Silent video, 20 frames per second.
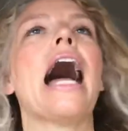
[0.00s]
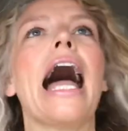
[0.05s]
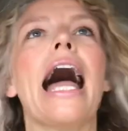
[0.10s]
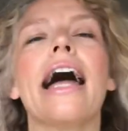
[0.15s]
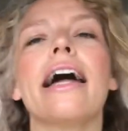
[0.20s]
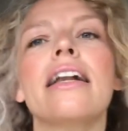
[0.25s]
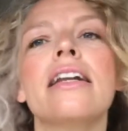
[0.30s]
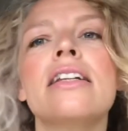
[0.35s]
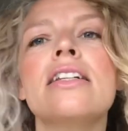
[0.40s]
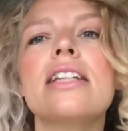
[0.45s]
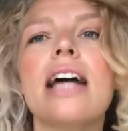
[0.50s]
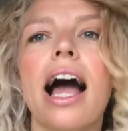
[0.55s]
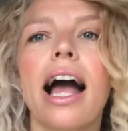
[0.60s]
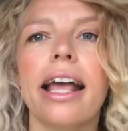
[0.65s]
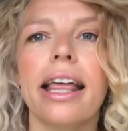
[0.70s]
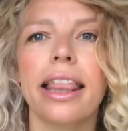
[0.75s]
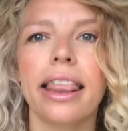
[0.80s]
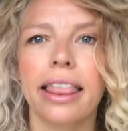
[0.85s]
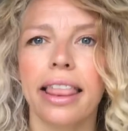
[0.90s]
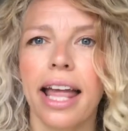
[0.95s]
and
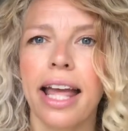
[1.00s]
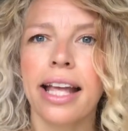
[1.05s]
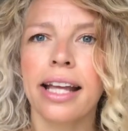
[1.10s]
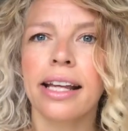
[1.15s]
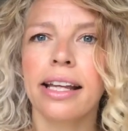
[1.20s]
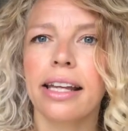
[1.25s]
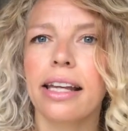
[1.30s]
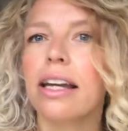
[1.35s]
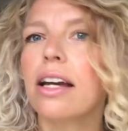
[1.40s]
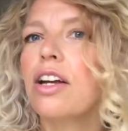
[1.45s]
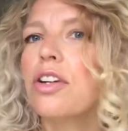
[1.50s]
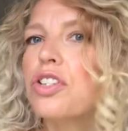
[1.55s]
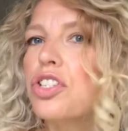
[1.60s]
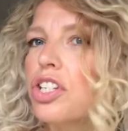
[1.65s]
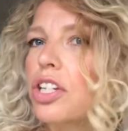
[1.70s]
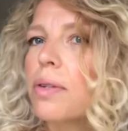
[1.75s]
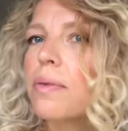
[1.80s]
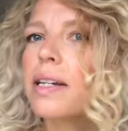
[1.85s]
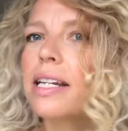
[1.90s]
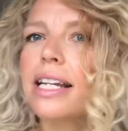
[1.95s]
I think
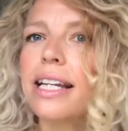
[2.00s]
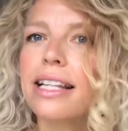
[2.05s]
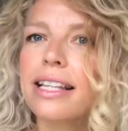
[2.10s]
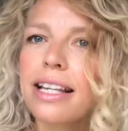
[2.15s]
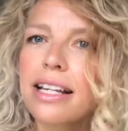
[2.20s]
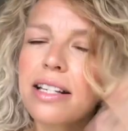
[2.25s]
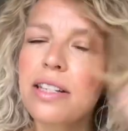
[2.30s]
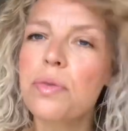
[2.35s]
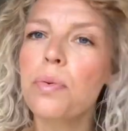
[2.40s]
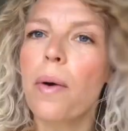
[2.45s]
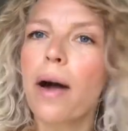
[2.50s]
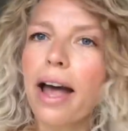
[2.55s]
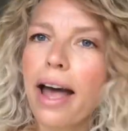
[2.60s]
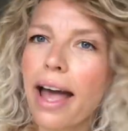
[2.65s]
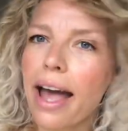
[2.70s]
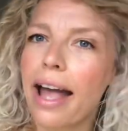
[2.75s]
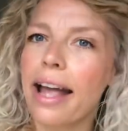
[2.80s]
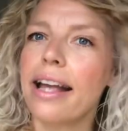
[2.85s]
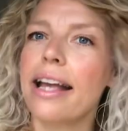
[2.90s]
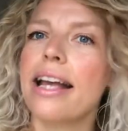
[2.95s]
doing it this
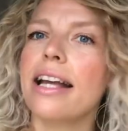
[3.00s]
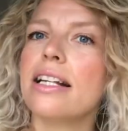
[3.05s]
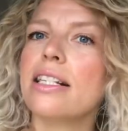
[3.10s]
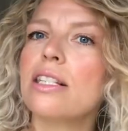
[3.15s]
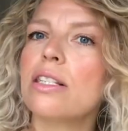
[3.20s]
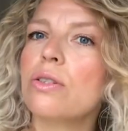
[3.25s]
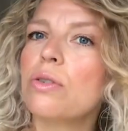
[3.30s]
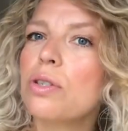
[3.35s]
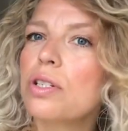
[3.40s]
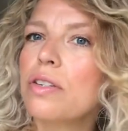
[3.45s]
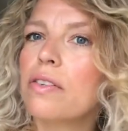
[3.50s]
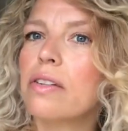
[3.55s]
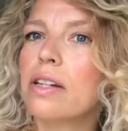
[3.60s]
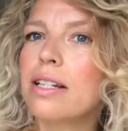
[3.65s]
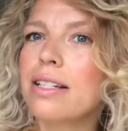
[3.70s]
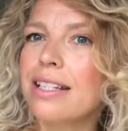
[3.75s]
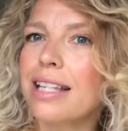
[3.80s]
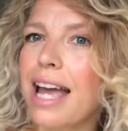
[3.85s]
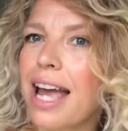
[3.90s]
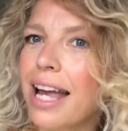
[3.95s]
way, it sort of
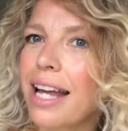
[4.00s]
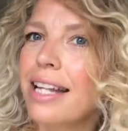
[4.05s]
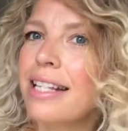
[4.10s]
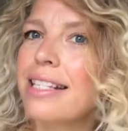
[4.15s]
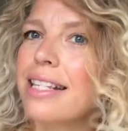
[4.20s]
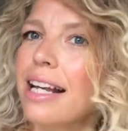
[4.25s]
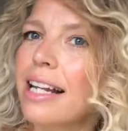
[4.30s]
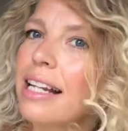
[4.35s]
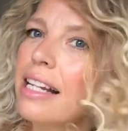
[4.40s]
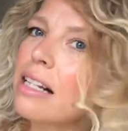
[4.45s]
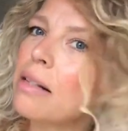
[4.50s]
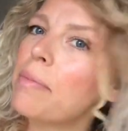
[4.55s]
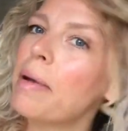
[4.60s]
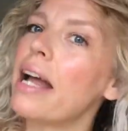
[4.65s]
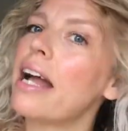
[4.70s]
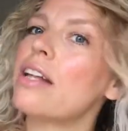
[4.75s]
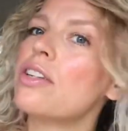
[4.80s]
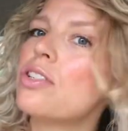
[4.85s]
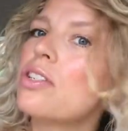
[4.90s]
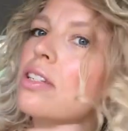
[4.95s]
contains it a little
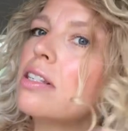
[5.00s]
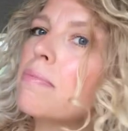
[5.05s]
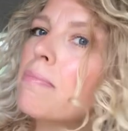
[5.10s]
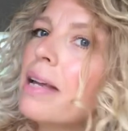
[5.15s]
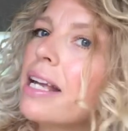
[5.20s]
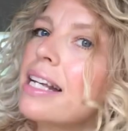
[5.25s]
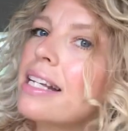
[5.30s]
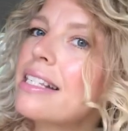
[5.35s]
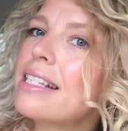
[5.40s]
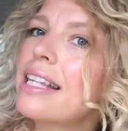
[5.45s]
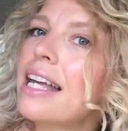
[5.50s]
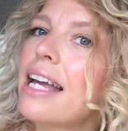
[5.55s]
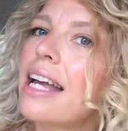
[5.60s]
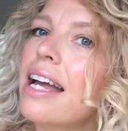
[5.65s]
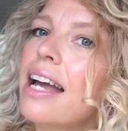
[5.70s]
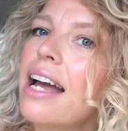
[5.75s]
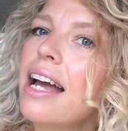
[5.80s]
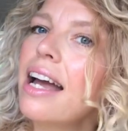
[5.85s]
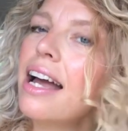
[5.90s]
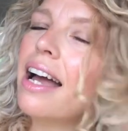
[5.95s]
bit and just makes
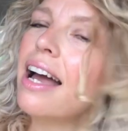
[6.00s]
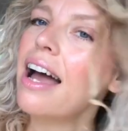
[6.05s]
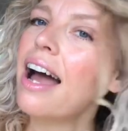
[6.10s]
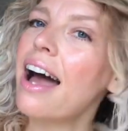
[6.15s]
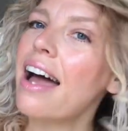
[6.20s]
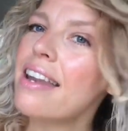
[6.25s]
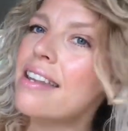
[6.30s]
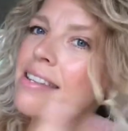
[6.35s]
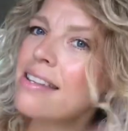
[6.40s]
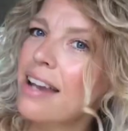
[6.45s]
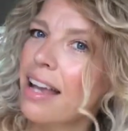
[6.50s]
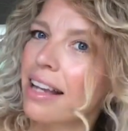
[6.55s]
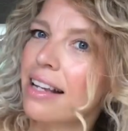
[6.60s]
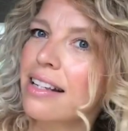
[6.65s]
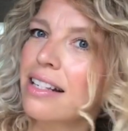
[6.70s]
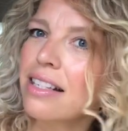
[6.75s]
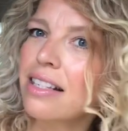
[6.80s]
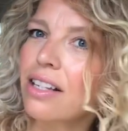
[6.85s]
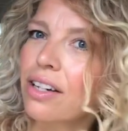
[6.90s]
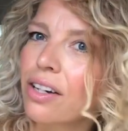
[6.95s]
it a
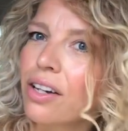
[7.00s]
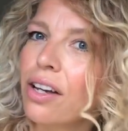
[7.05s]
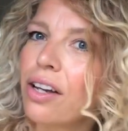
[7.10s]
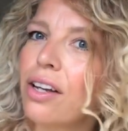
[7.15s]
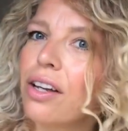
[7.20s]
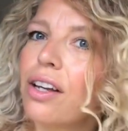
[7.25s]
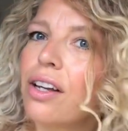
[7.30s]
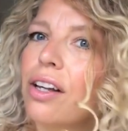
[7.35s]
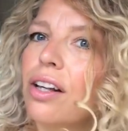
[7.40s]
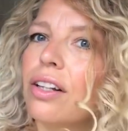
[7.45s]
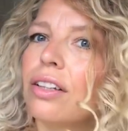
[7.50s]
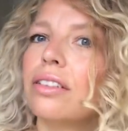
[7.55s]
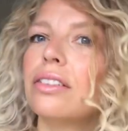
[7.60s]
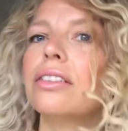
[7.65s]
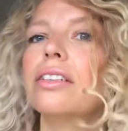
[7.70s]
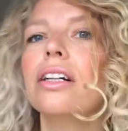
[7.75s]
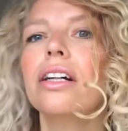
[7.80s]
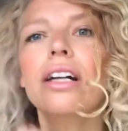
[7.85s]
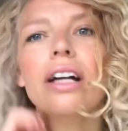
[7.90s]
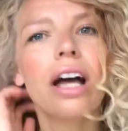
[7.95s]
nicer
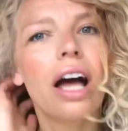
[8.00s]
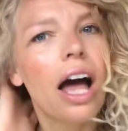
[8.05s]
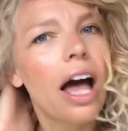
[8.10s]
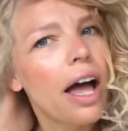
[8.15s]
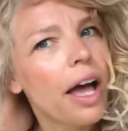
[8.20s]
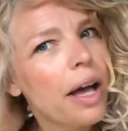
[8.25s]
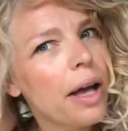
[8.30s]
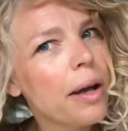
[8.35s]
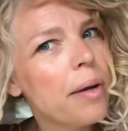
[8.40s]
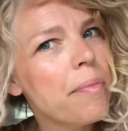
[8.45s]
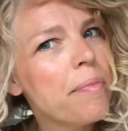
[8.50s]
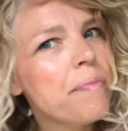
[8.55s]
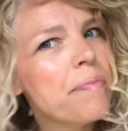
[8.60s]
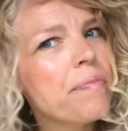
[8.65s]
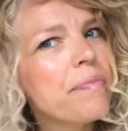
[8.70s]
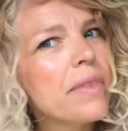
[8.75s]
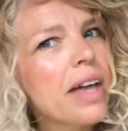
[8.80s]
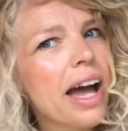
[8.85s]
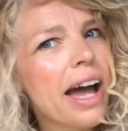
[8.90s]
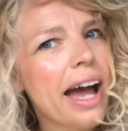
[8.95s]
curl,
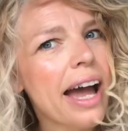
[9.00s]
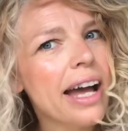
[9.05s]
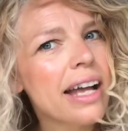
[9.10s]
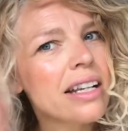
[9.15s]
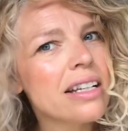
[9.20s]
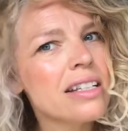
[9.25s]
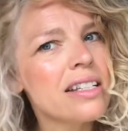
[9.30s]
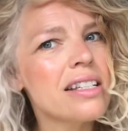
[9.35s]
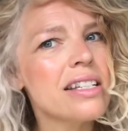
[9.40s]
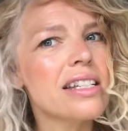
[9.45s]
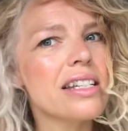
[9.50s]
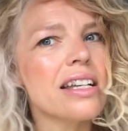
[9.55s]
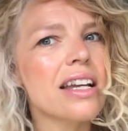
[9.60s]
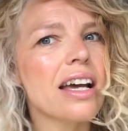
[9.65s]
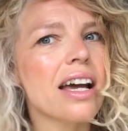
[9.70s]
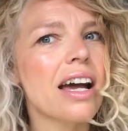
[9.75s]
um, and